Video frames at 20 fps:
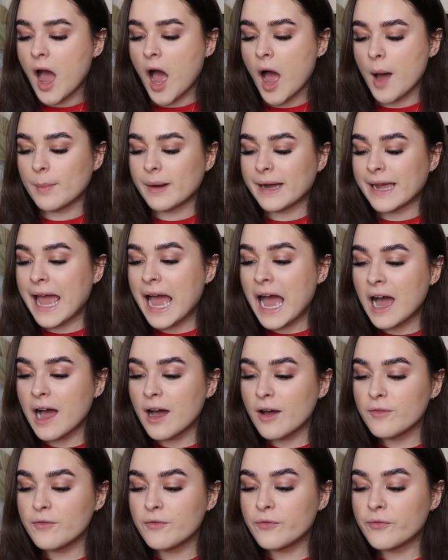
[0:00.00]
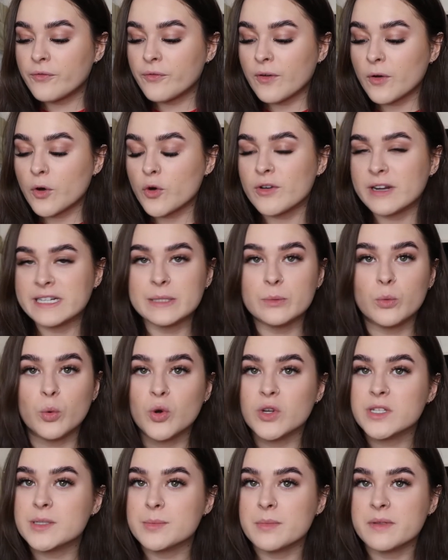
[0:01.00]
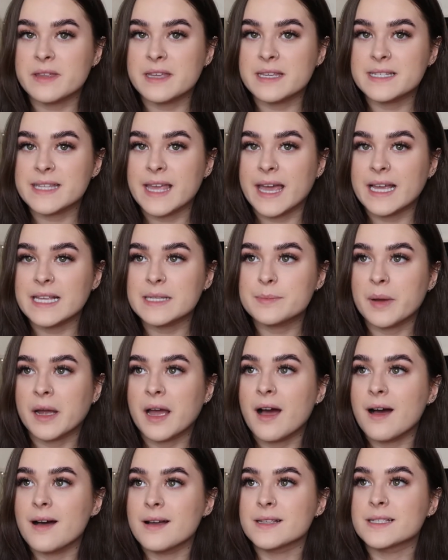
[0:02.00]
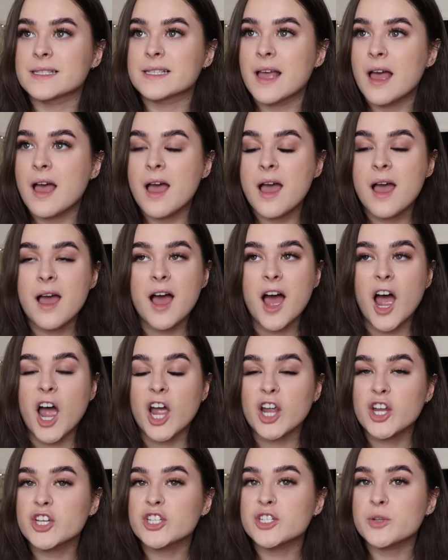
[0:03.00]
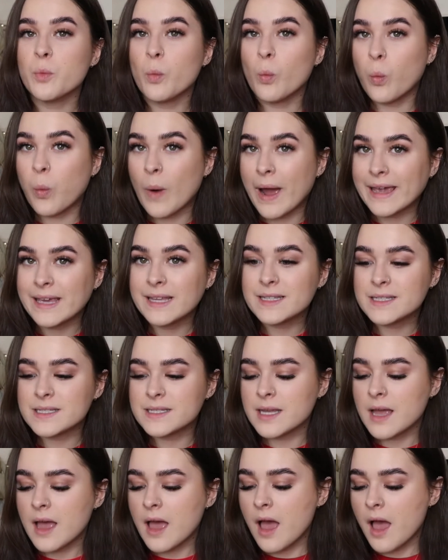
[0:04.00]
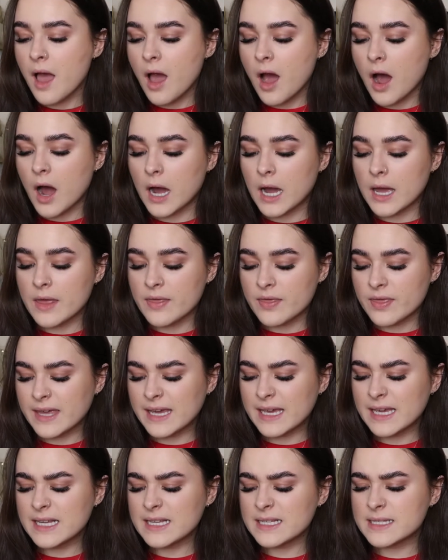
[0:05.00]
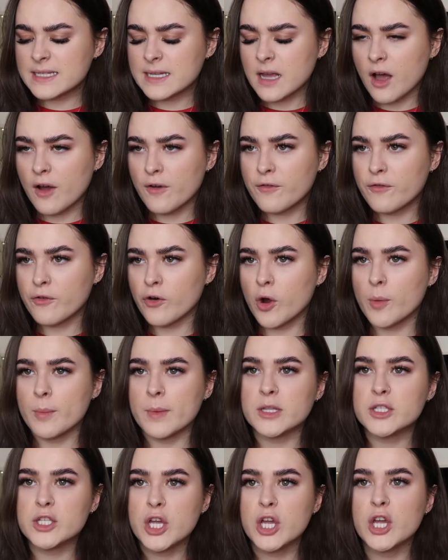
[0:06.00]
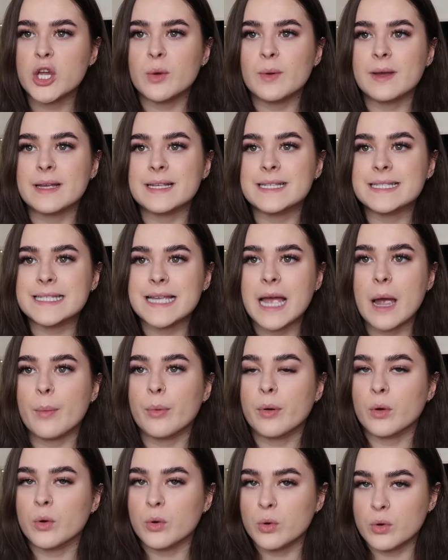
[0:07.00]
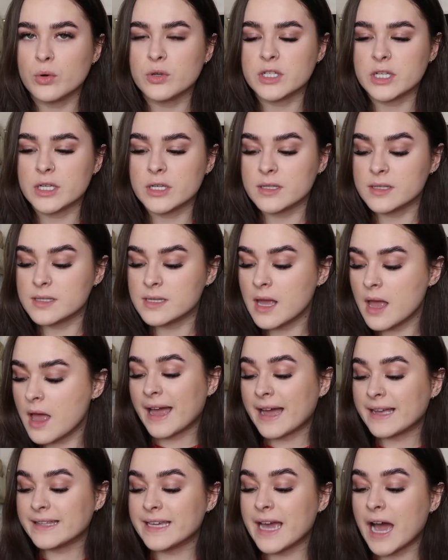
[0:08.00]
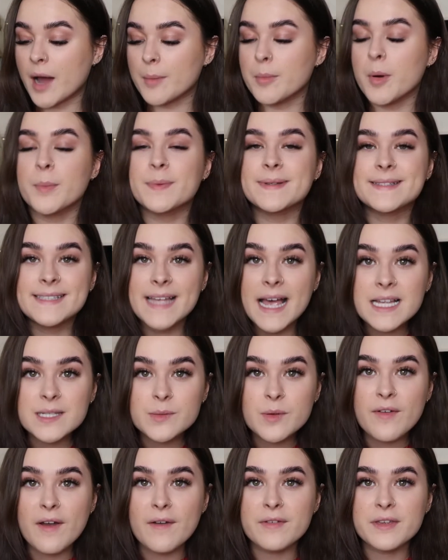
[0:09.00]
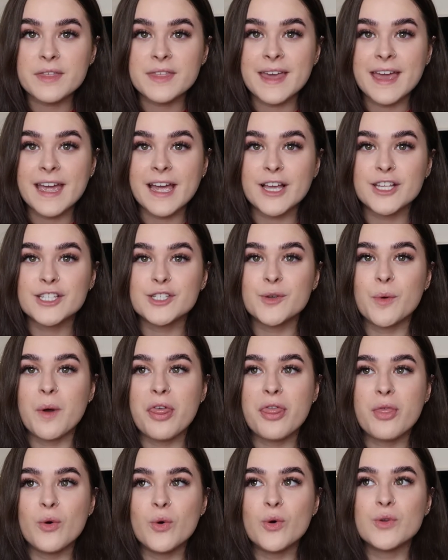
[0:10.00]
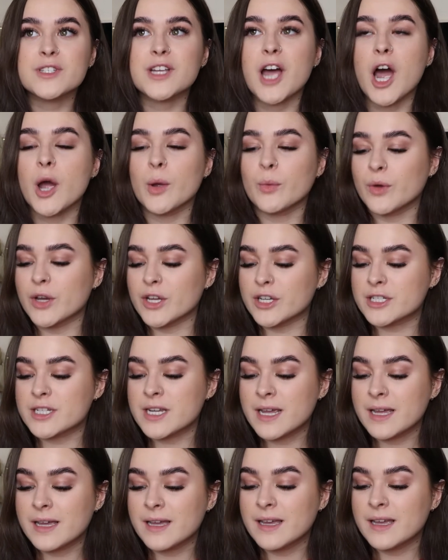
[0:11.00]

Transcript: I have already wore some of these things because I couldn't wait. These are from two separate orders and yeah, I'm obsessed with everything, so I thought I would